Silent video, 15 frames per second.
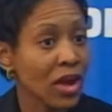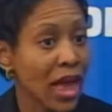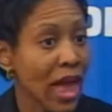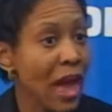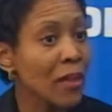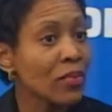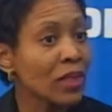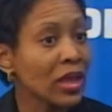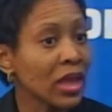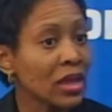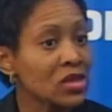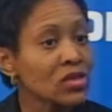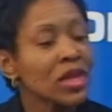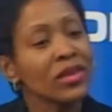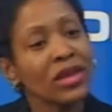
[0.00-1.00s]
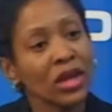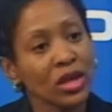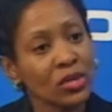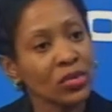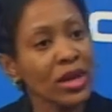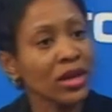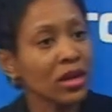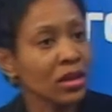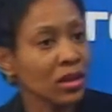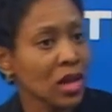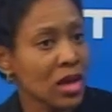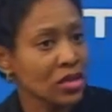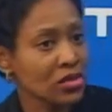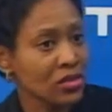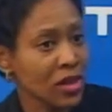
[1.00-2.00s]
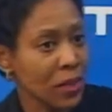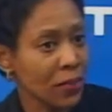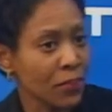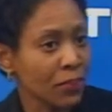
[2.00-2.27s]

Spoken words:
happening, so that they can recognize them.